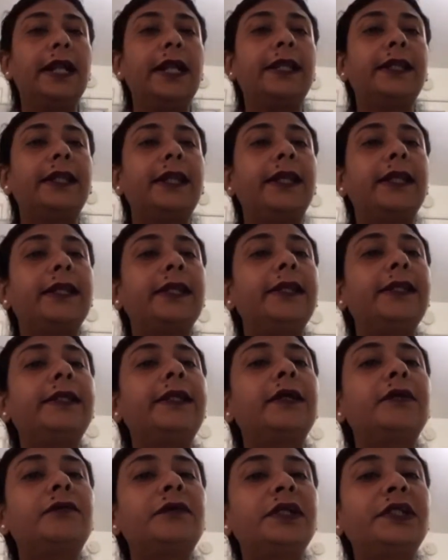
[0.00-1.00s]
And again,
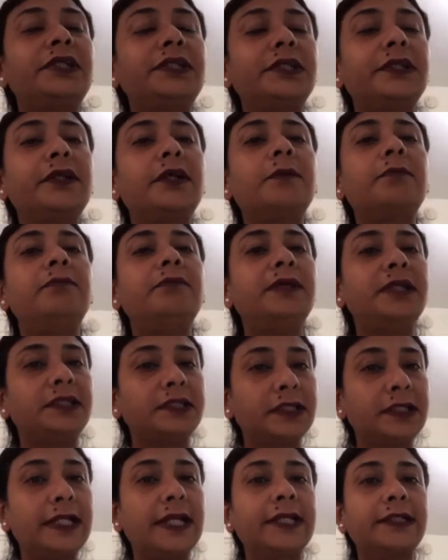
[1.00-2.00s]
the question of
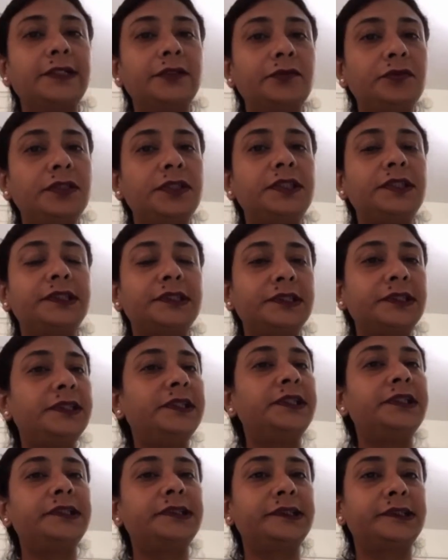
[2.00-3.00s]
metal activity
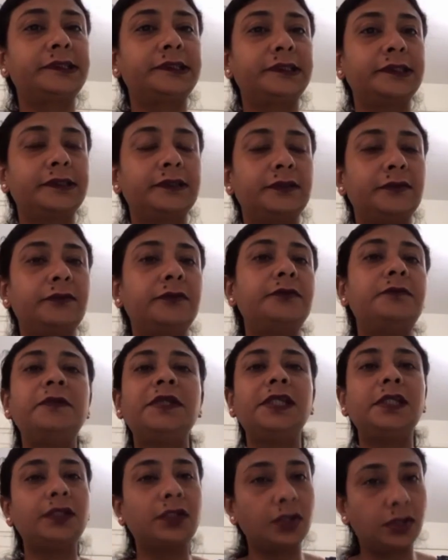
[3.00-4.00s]
series would
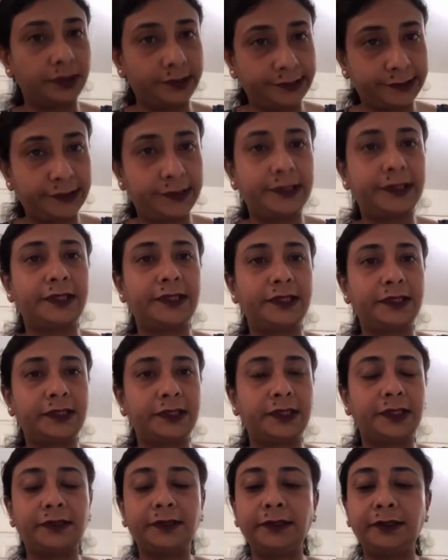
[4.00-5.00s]
be in
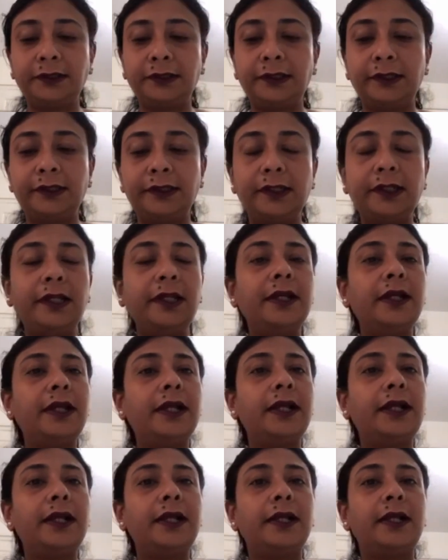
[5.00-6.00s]
consideration.
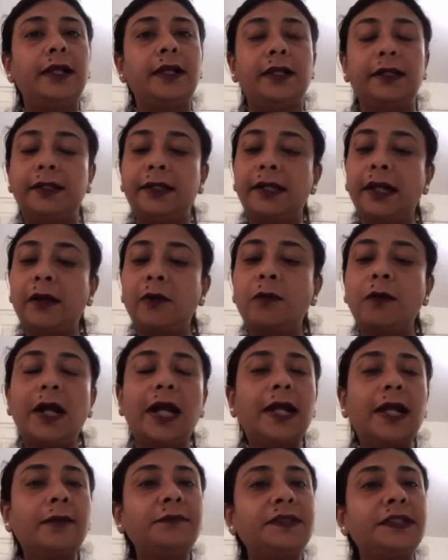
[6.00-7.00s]
Now
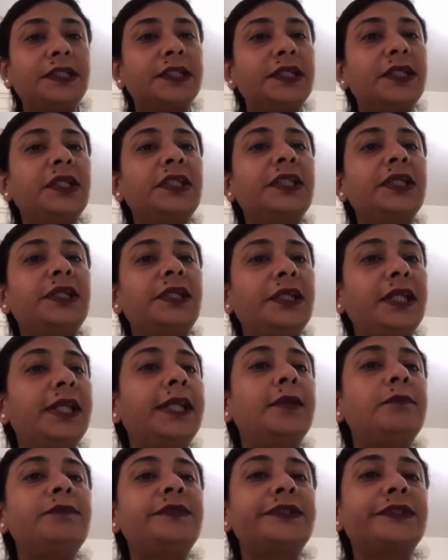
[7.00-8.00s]
I am taking the
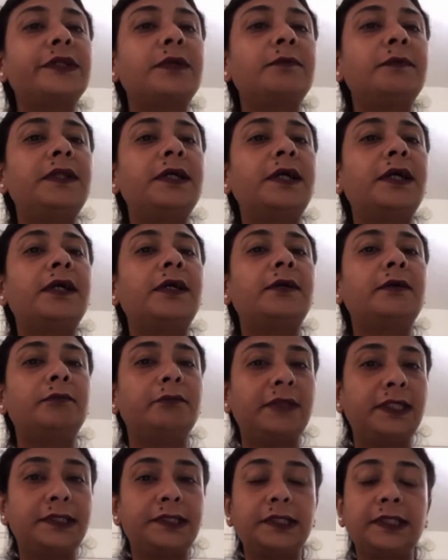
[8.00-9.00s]
names of the
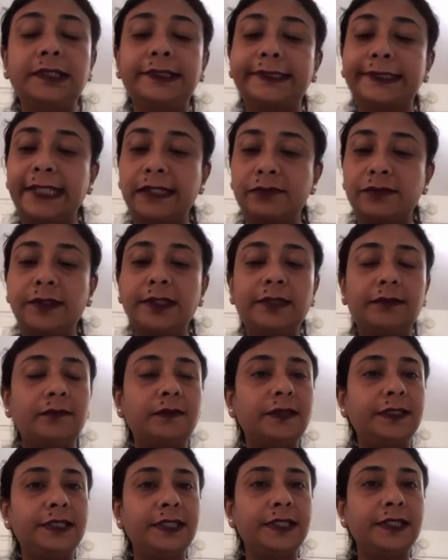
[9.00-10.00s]
metals
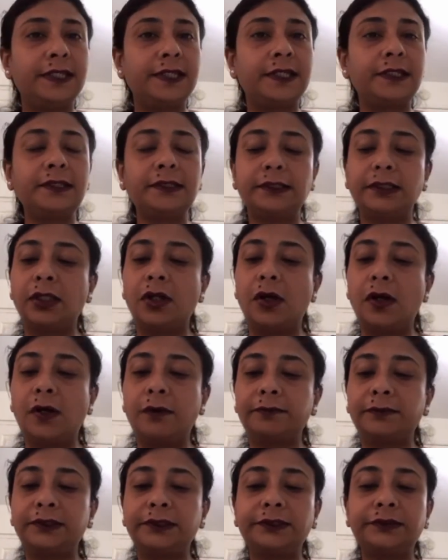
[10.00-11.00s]
available here. The
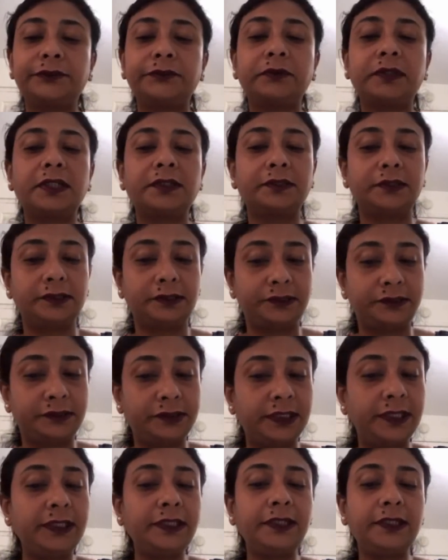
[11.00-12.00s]
options were
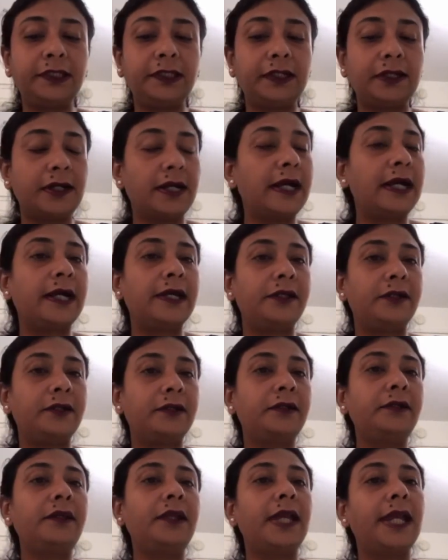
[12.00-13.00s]
zinc,
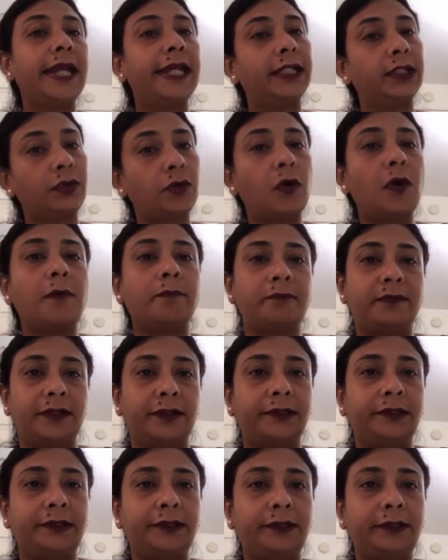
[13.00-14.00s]
iron and
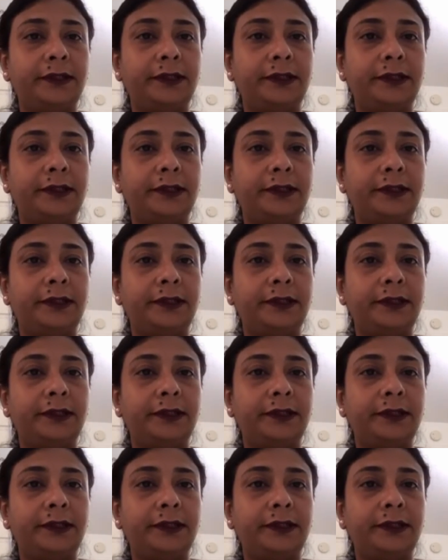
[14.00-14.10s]
copper.